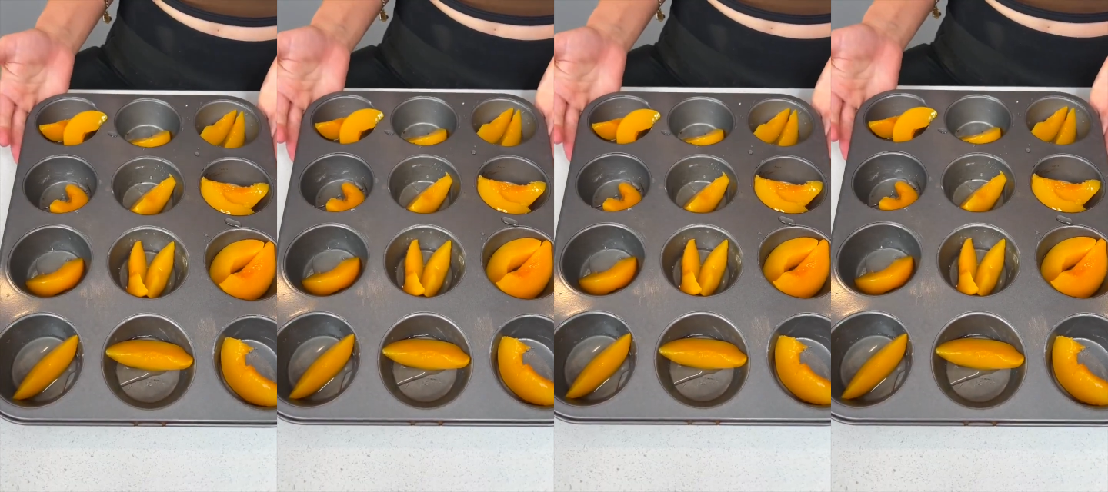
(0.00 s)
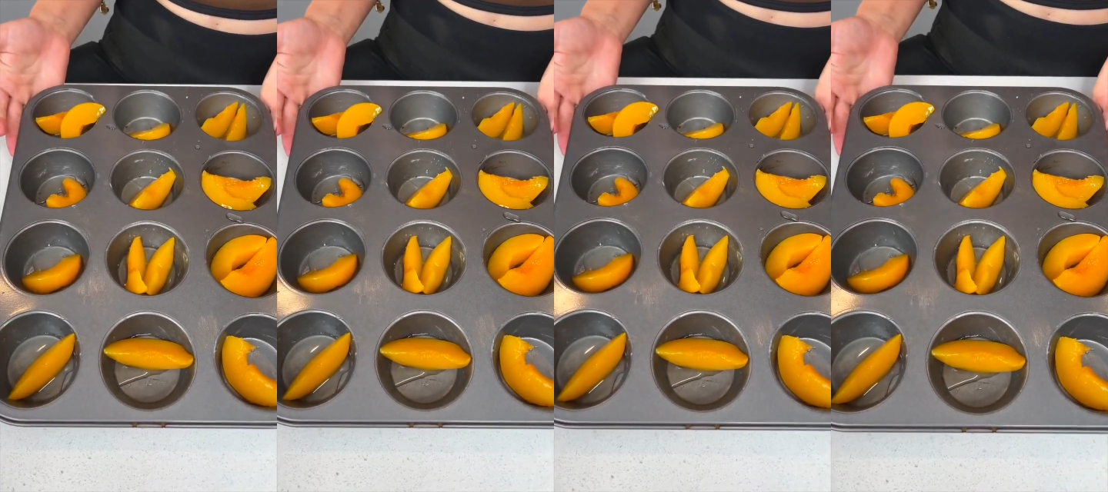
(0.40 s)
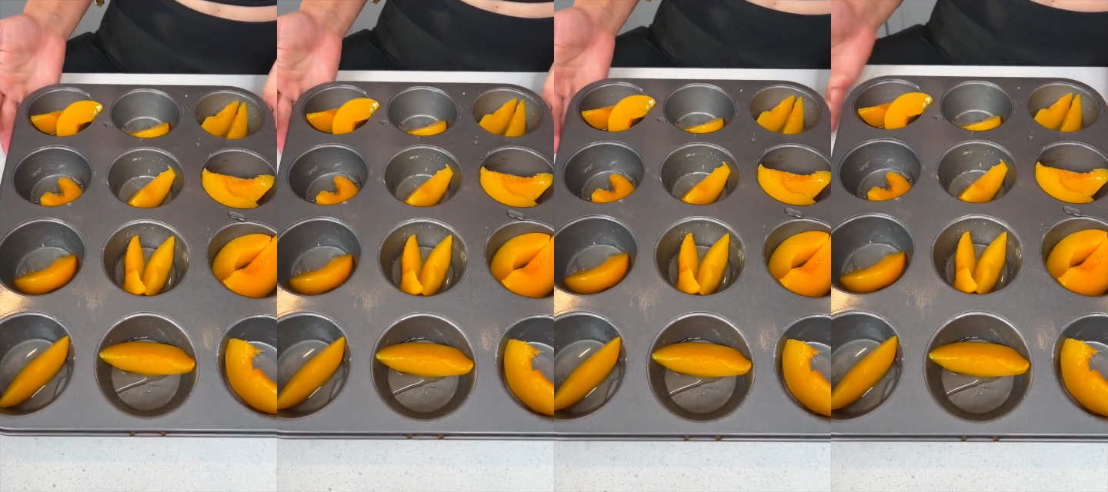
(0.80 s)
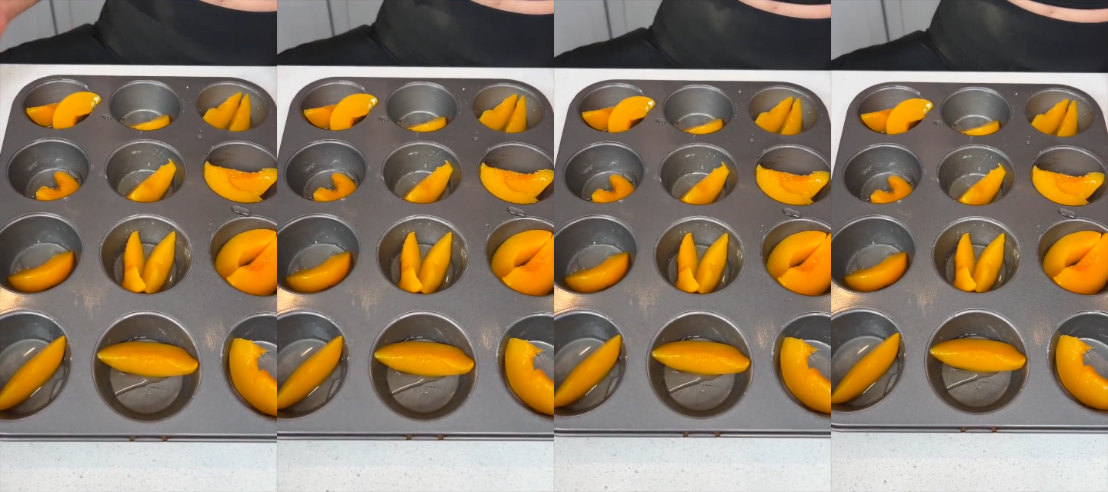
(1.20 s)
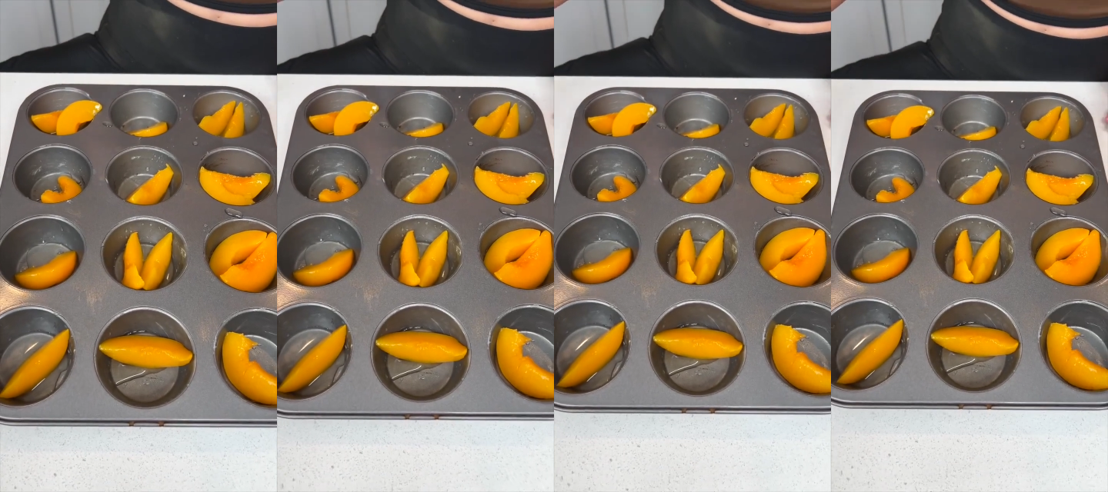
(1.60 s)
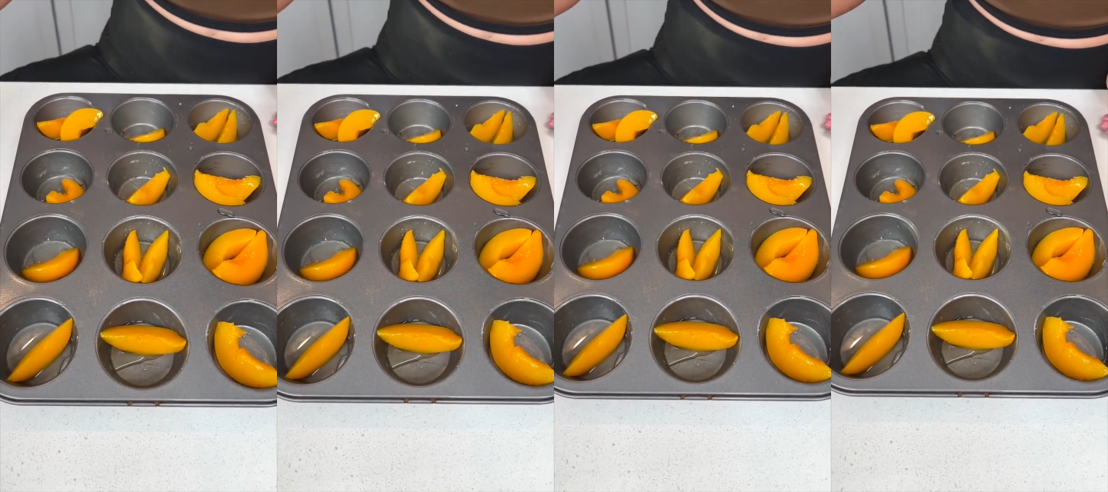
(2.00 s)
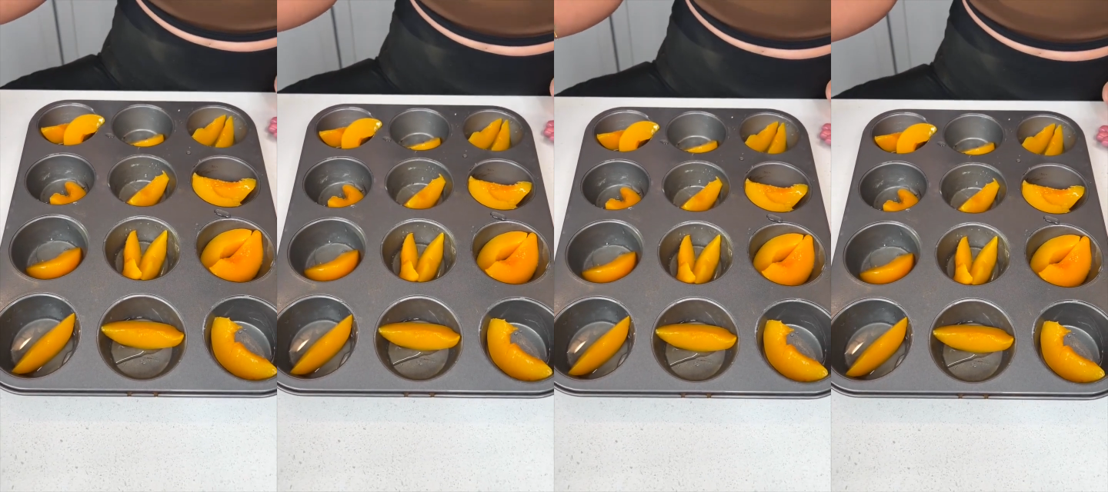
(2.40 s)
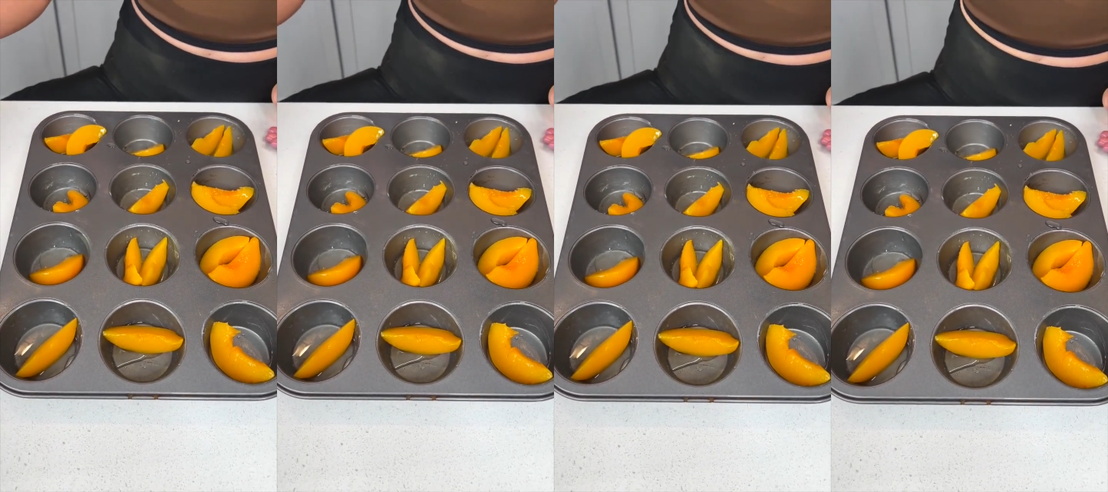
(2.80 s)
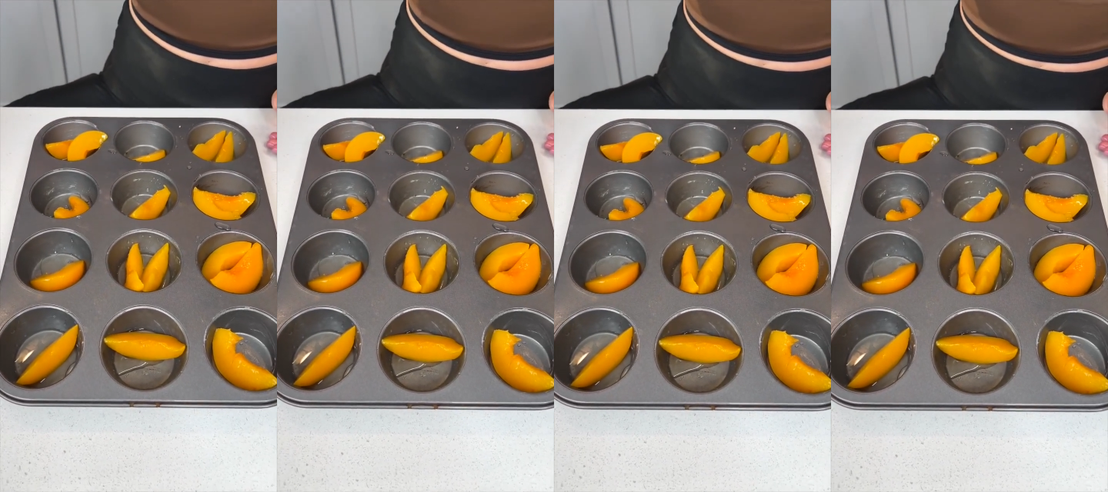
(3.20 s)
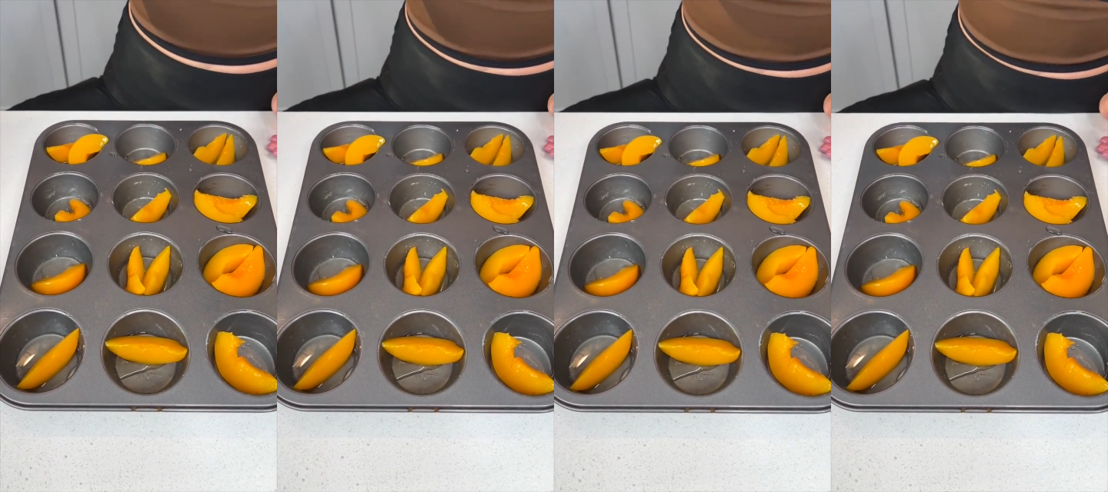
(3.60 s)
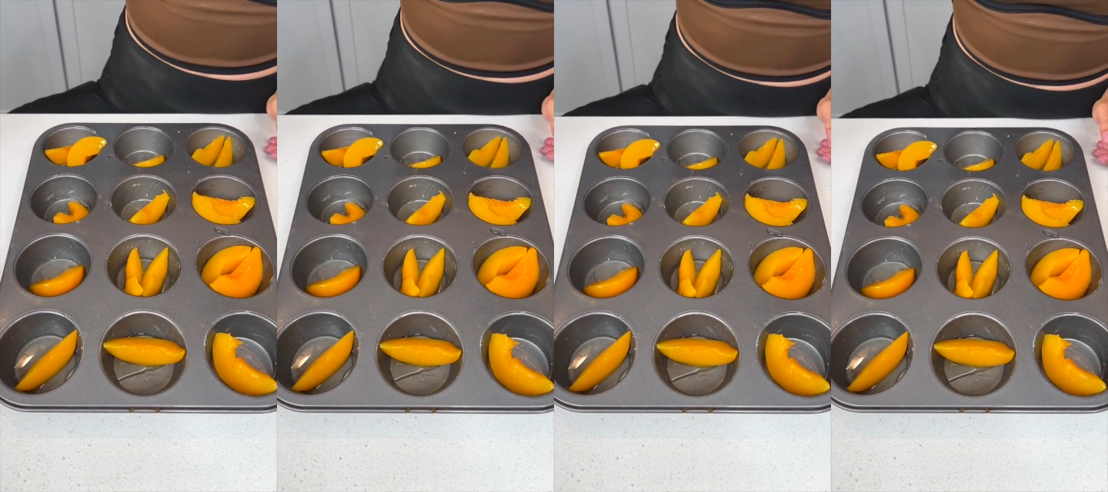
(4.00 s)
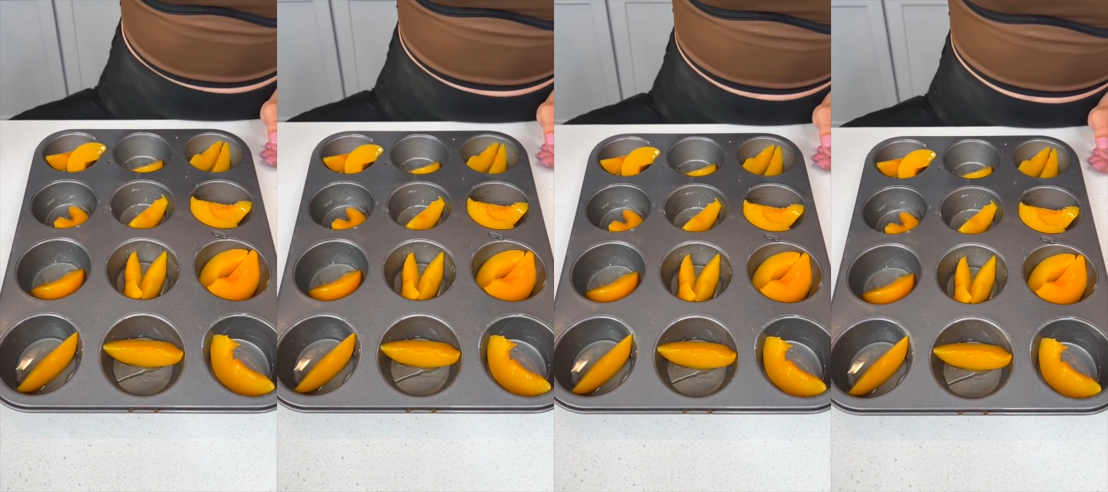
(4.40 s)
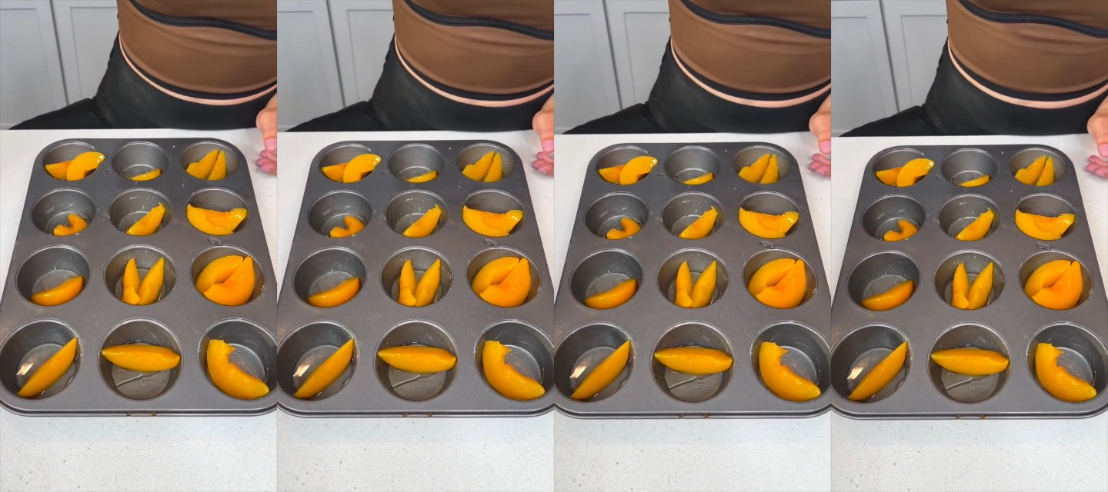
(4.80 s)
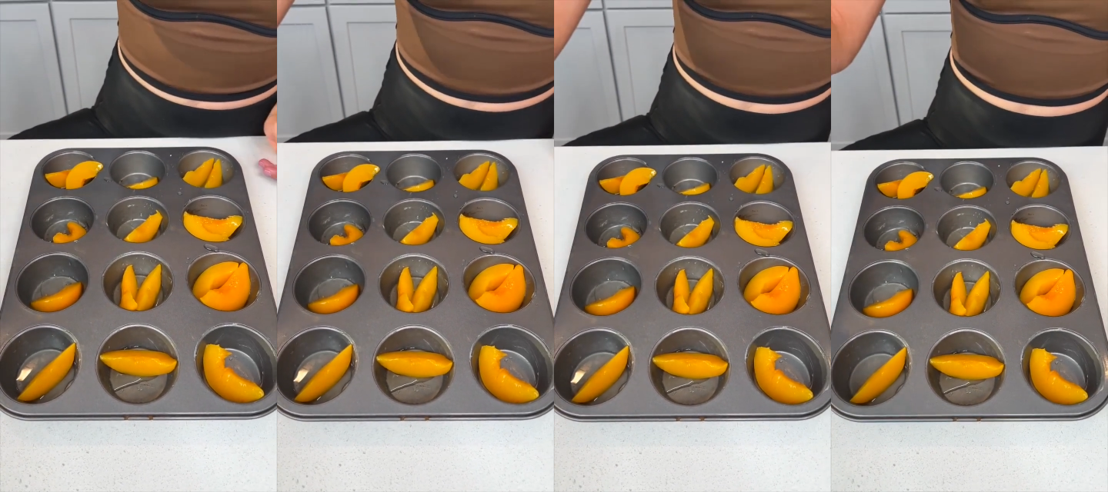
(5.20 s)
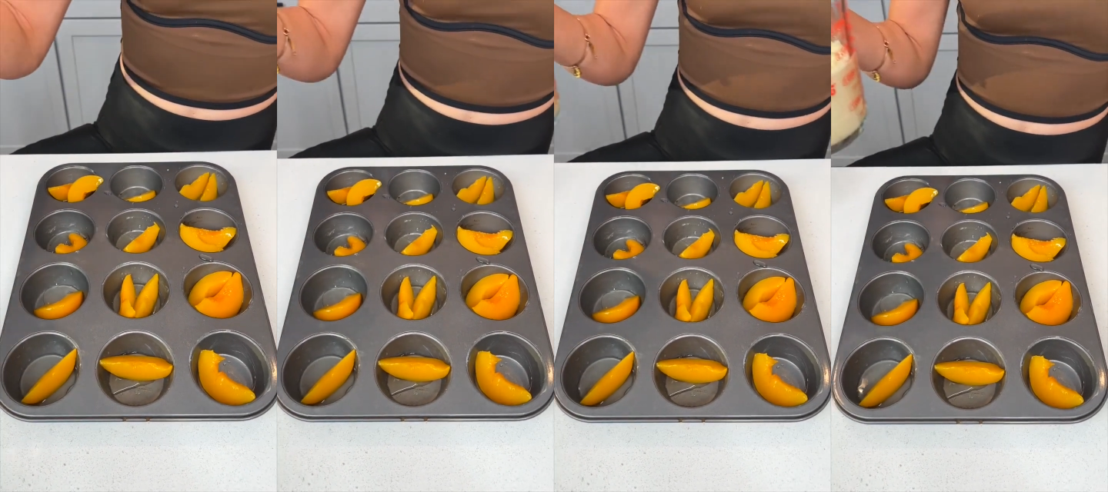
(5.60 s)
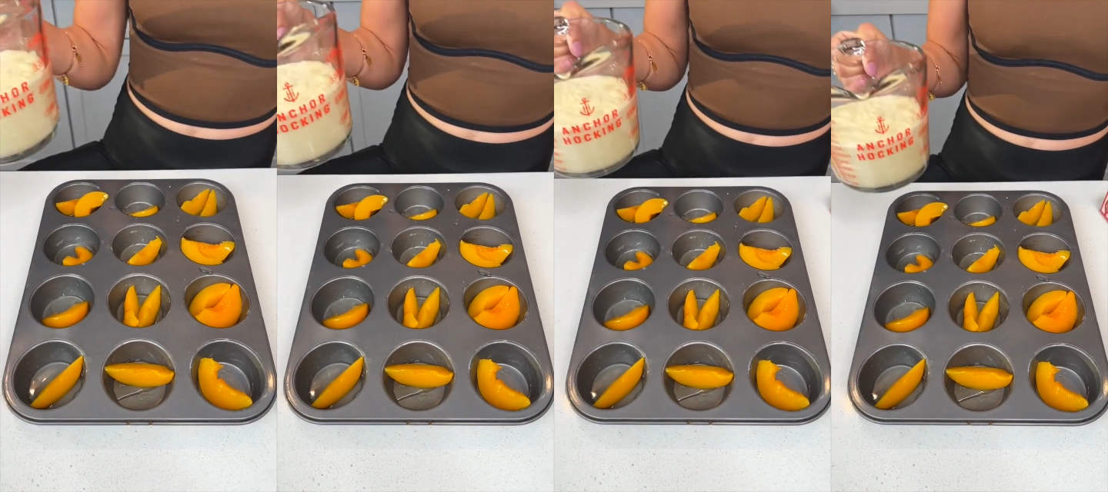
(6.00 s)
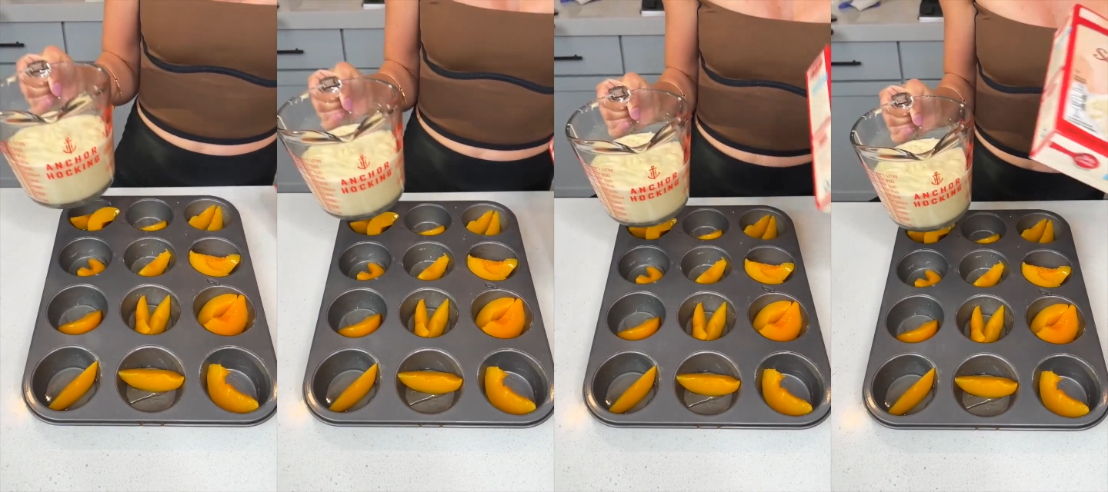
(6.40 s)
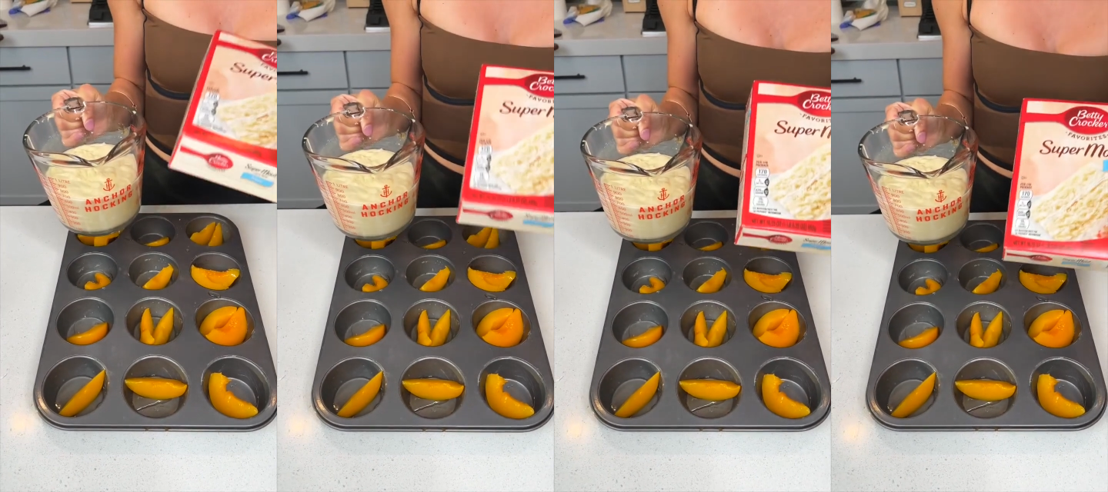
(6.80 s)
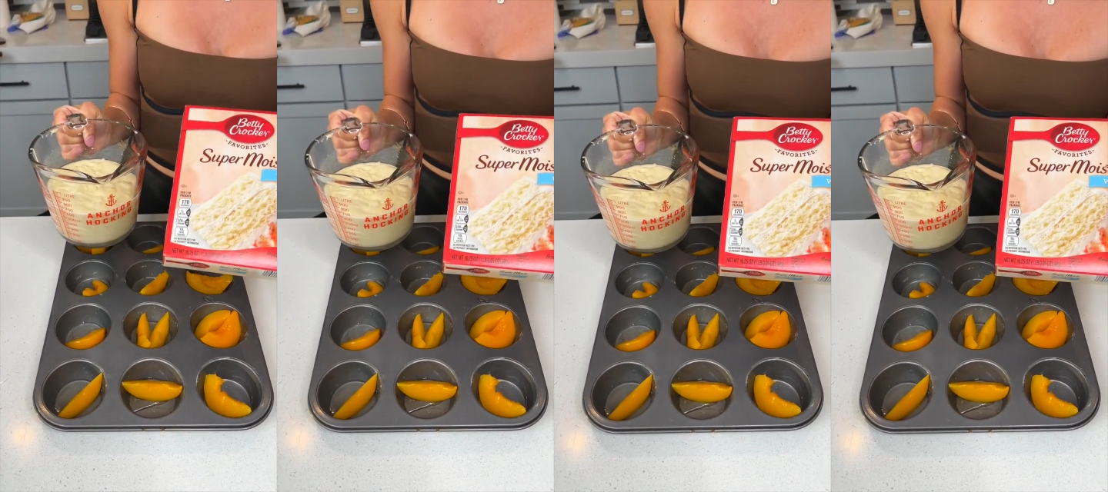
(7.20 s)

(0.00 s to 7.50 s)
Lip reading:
Nobody's mouth can be seen.